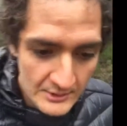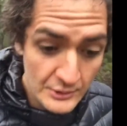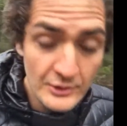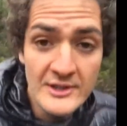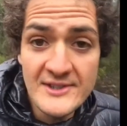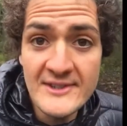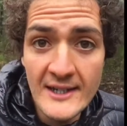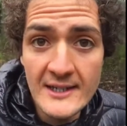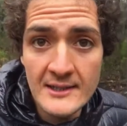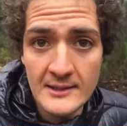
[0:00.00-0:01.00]
to this
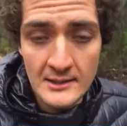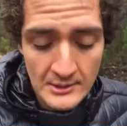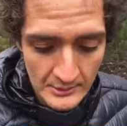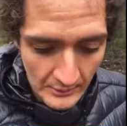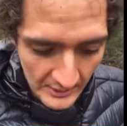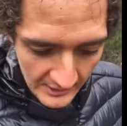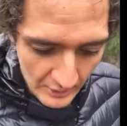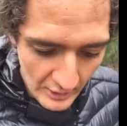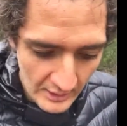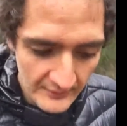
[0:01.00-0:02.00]
day, right? It
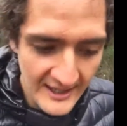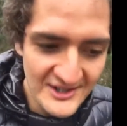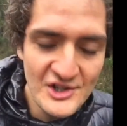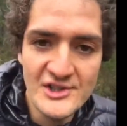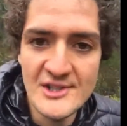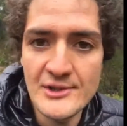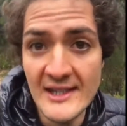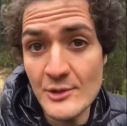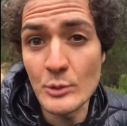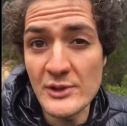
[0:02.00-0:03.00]
kind of etches in.
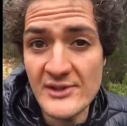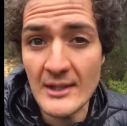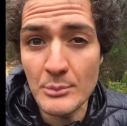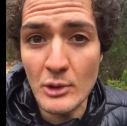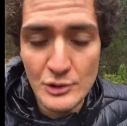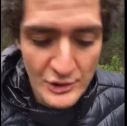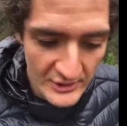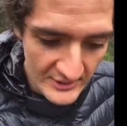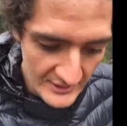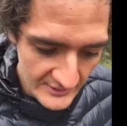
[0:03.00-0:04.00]
That's what the
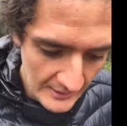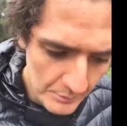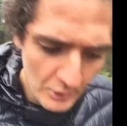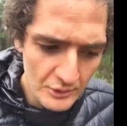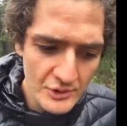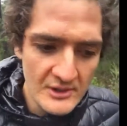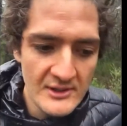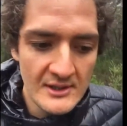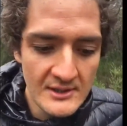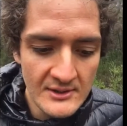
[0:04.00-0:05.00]
subconscious is. Subconscious
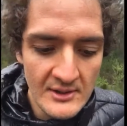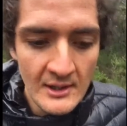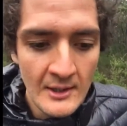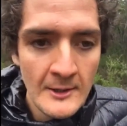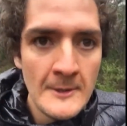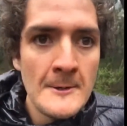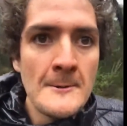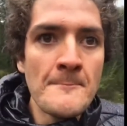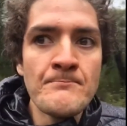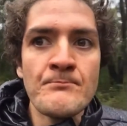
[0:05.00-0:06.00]
is
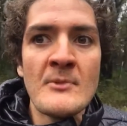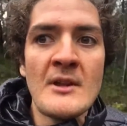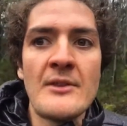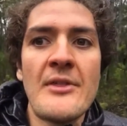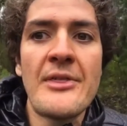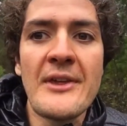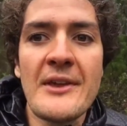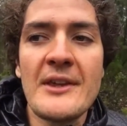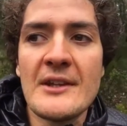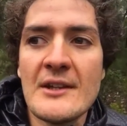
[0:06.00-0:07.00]
the
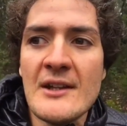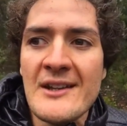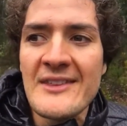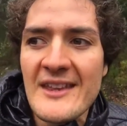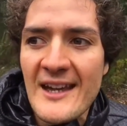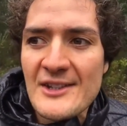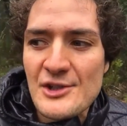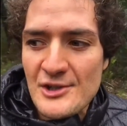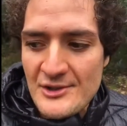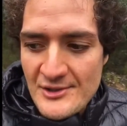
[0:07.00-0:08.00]
thinking, the
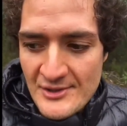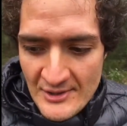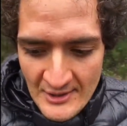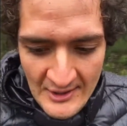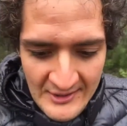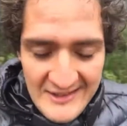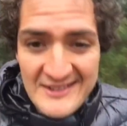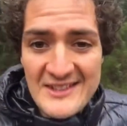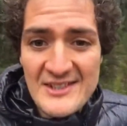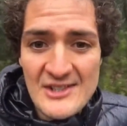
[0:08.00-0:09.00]
actions, the
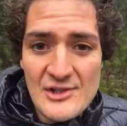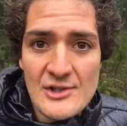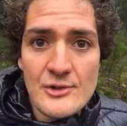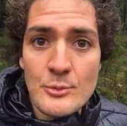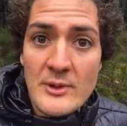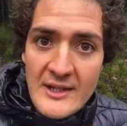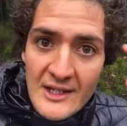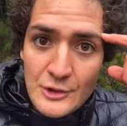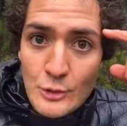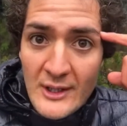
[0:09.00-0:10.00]
decisions
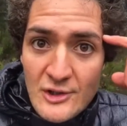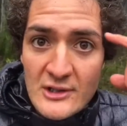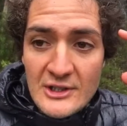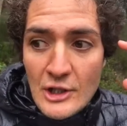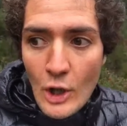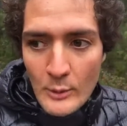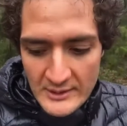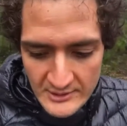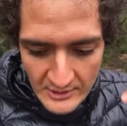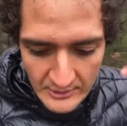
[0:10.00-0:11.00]
without you actually knowing.
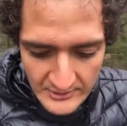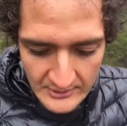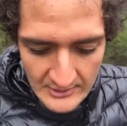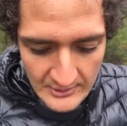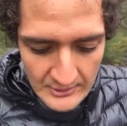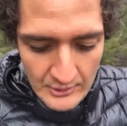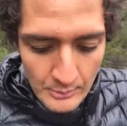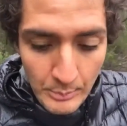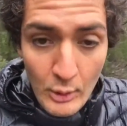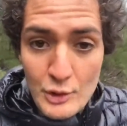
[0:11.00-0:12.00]
So it's your
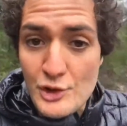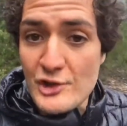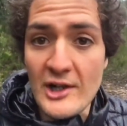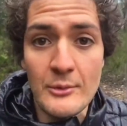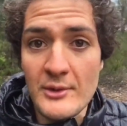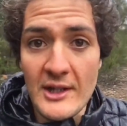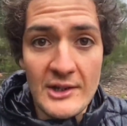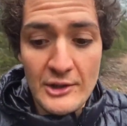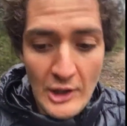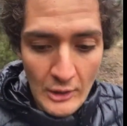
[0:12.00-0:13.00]
posture without
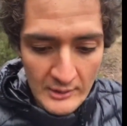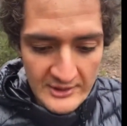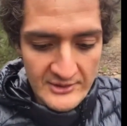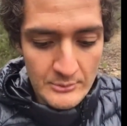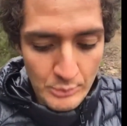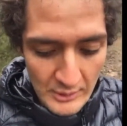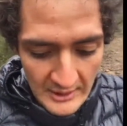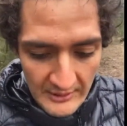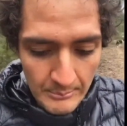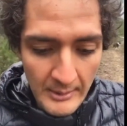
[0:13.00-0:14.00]
you knowing, it's the
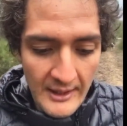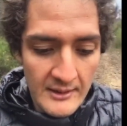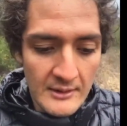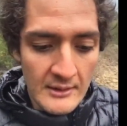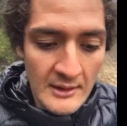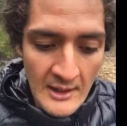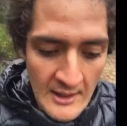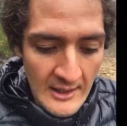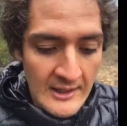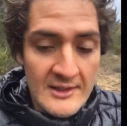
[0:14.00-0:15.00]
breathing pattern,
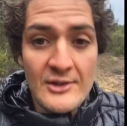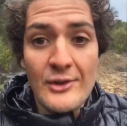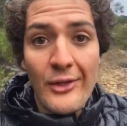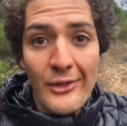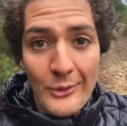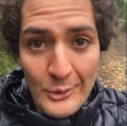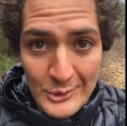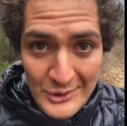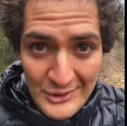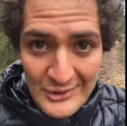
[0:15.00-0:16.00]
it's your
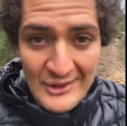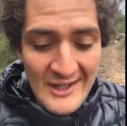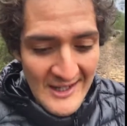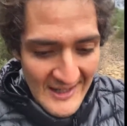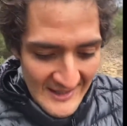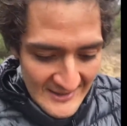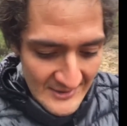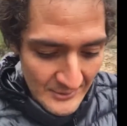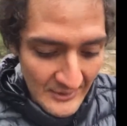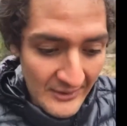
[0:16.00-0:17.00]
thoughts,
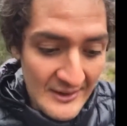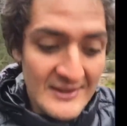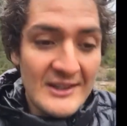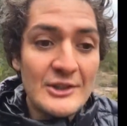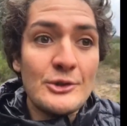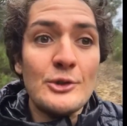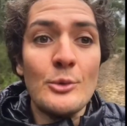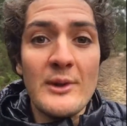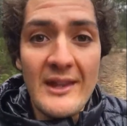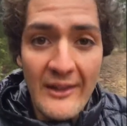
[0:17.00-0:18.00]
it's the things that you do
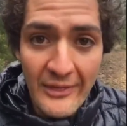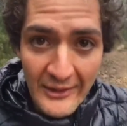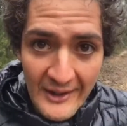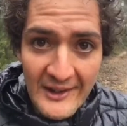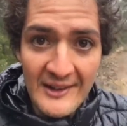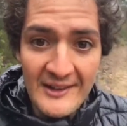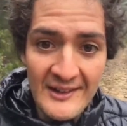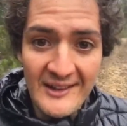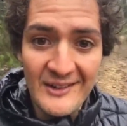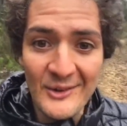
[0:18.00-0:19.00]
without thinking,
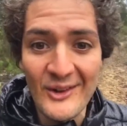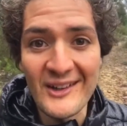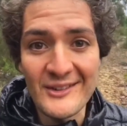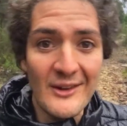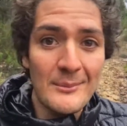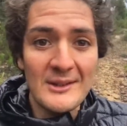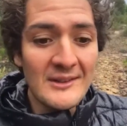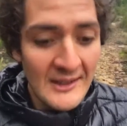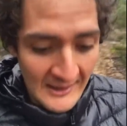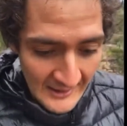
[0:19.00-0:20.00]
right? Grabbing
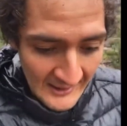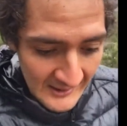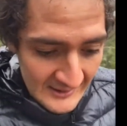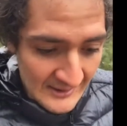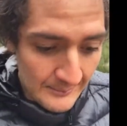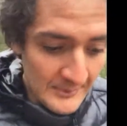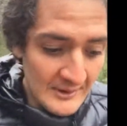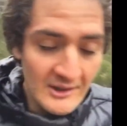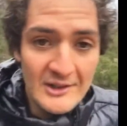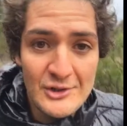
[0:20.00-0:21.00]
something
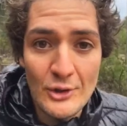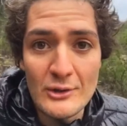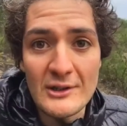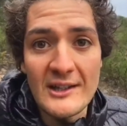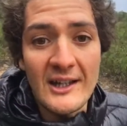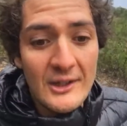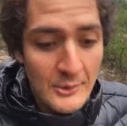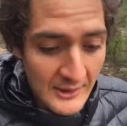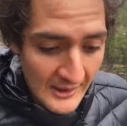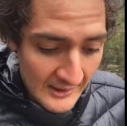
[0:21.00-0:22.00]
like a chocolate cake
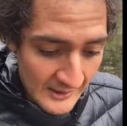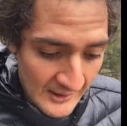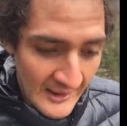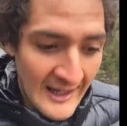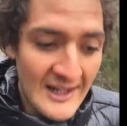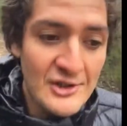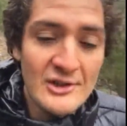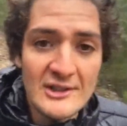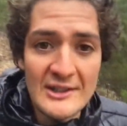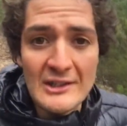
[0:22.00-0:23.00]
without
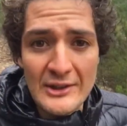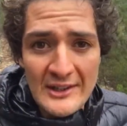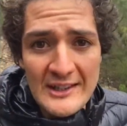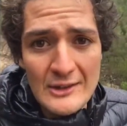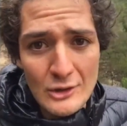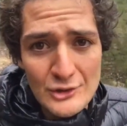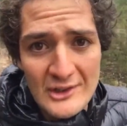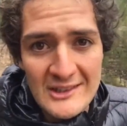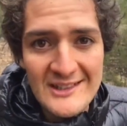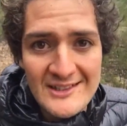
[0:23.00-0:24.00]
actually thinking
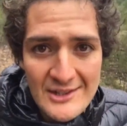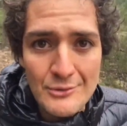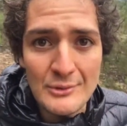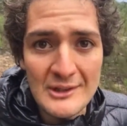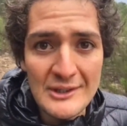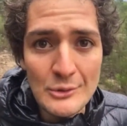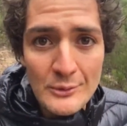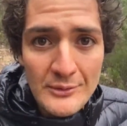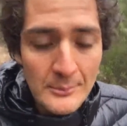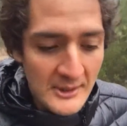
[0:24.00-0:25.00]
logically, is this really
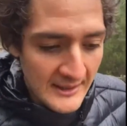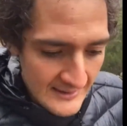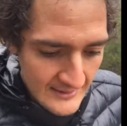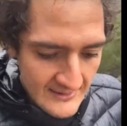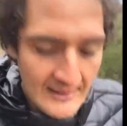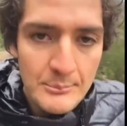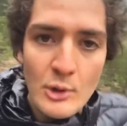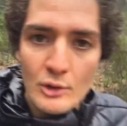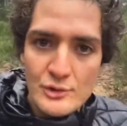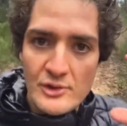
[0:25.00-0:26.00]
good for me? That's the
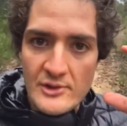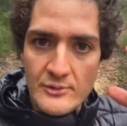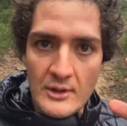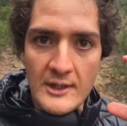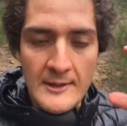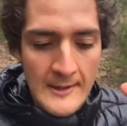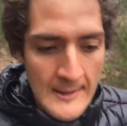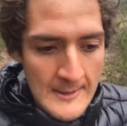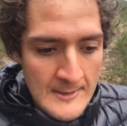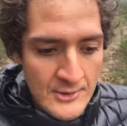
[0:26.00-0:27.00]
subconscious, right?
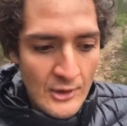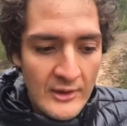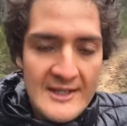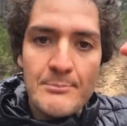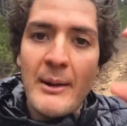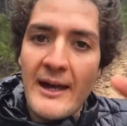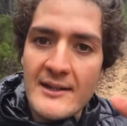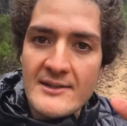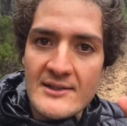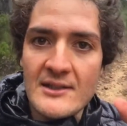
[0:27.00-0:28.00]
So these
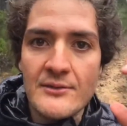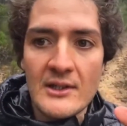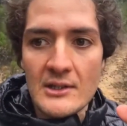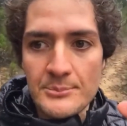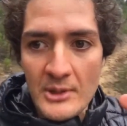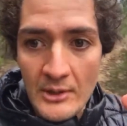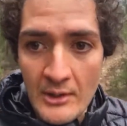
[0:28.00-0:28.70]
patterns are developed